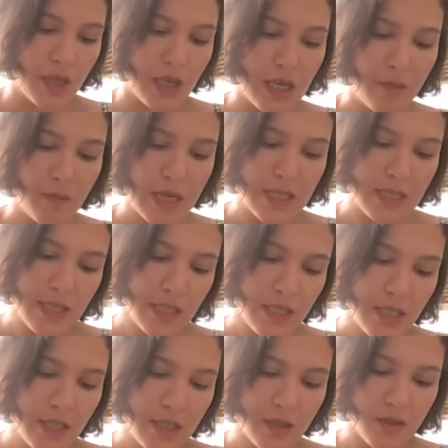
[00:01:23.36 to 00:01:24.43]
In my
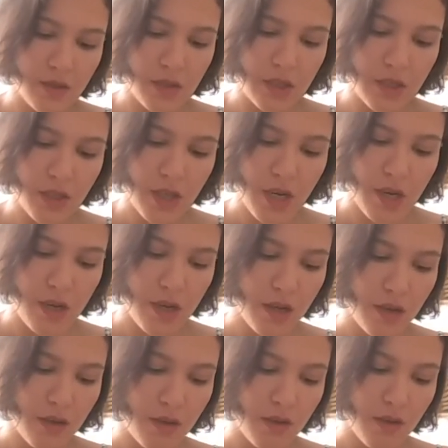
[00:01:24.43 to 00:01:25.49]
city in
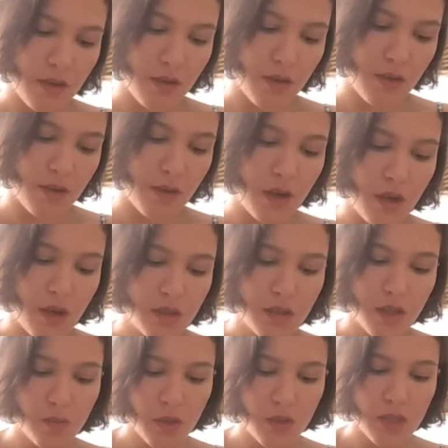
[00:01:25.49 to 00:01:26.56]
Tunisia, the art
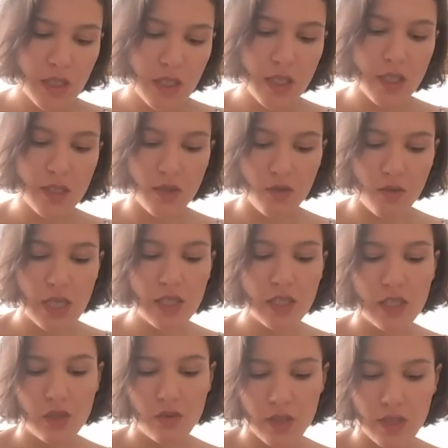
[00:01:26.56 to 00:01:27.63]
community is quite
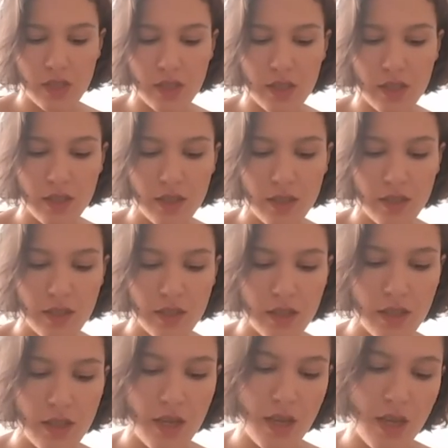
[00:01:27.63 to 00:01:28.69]
interesting
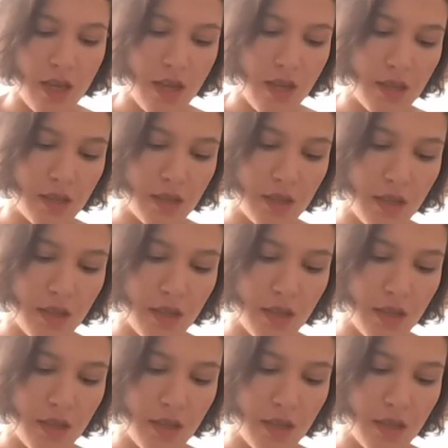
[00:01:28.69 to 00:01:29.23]
and